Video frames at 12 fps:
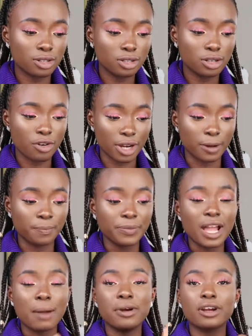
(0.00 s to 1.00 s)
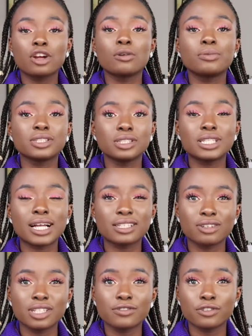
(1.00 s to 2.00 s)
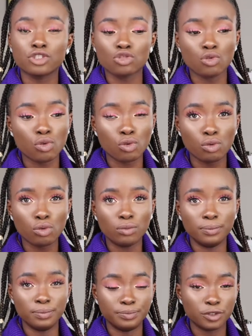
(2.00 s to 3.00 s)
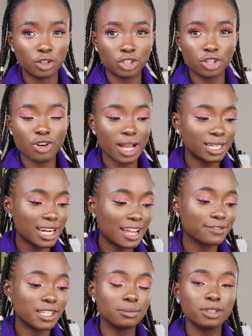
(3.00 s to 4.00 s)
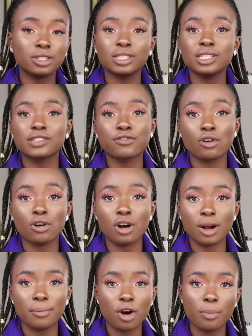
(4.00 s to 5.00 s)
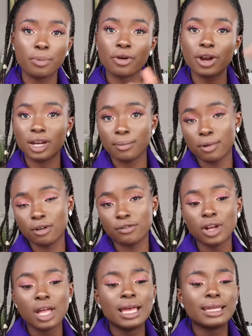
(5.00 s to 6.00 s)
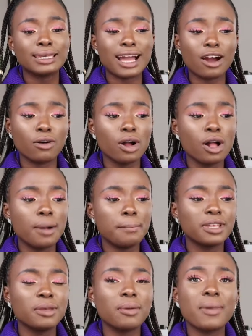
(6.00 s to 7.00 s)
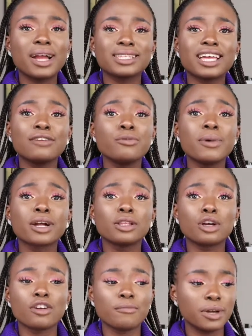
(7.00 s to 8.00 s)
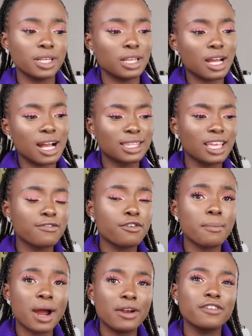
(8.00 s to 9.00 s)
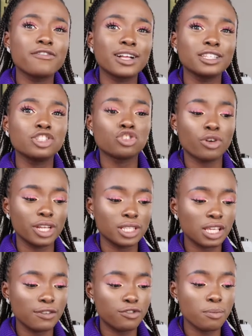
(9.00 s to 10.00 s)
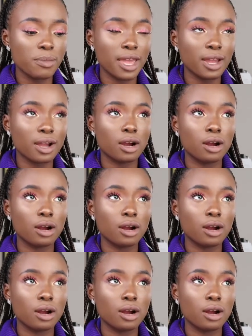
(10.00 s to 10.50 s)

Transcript: credit. American Opportunity Tax Credit is for school, undergrad. Lifetime learning is for upper grad and above. Now, keep in mind that if you make a lot of money, I think for married filing joint, if you make